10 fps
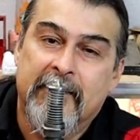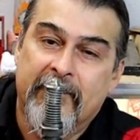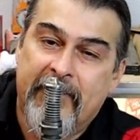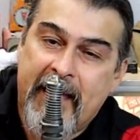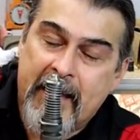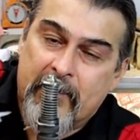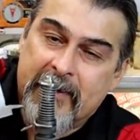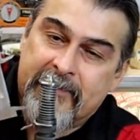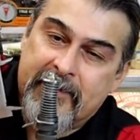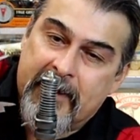That
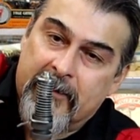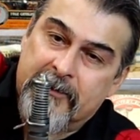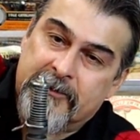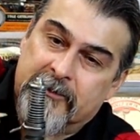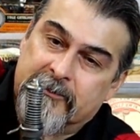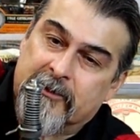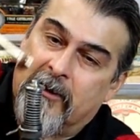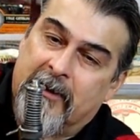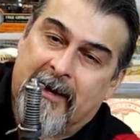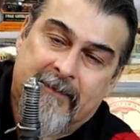right there is your
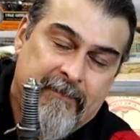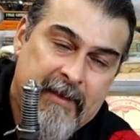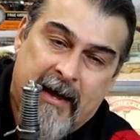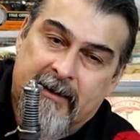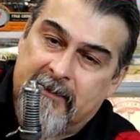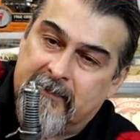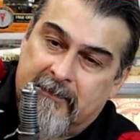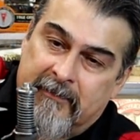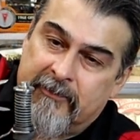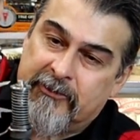install height, not
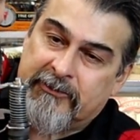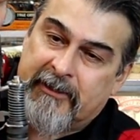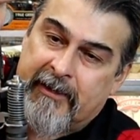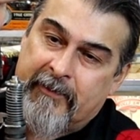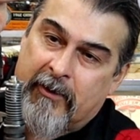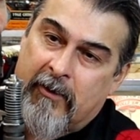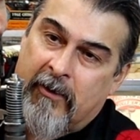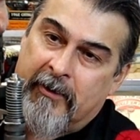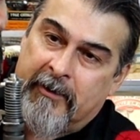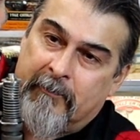just sitting there
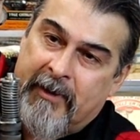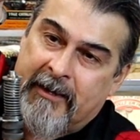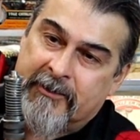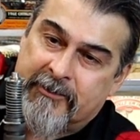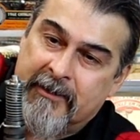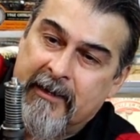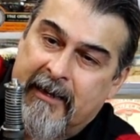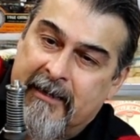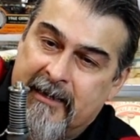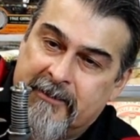on the bench.
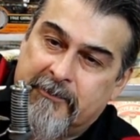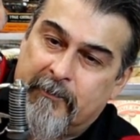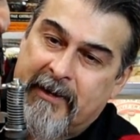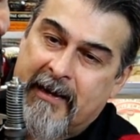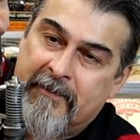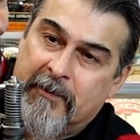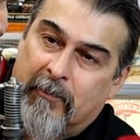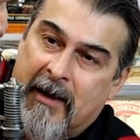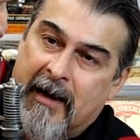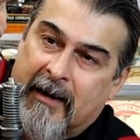It needs to be in the
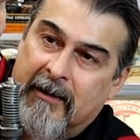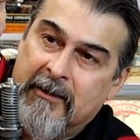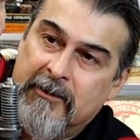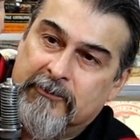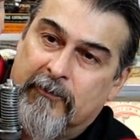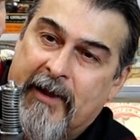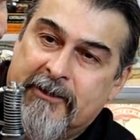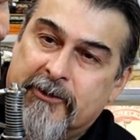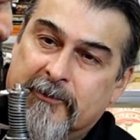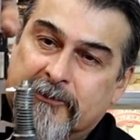block. So
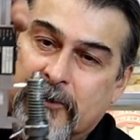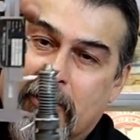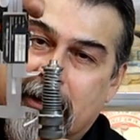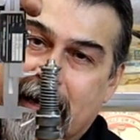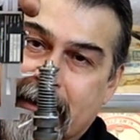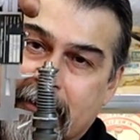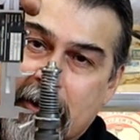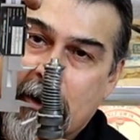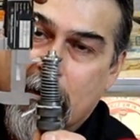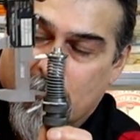that's your install height.
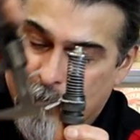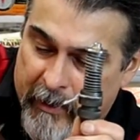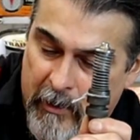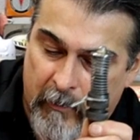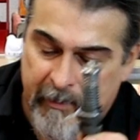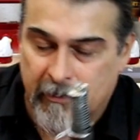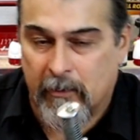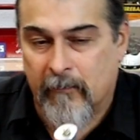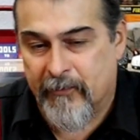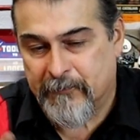We're going
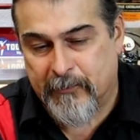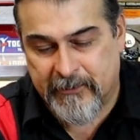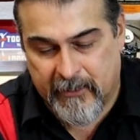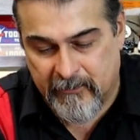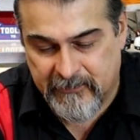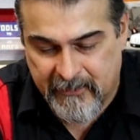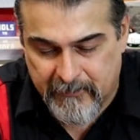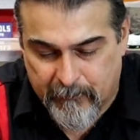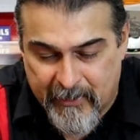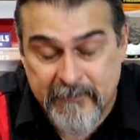on this particular set of
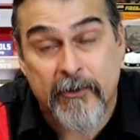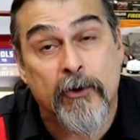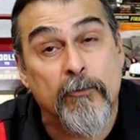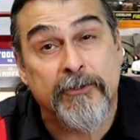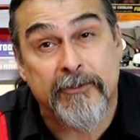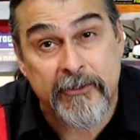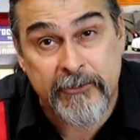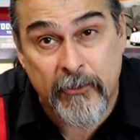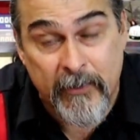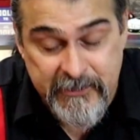springs. We're going with the
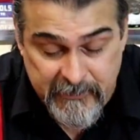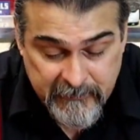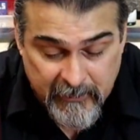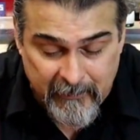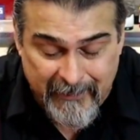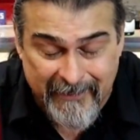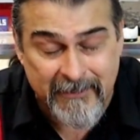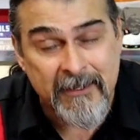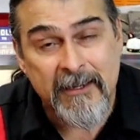2-inch install height.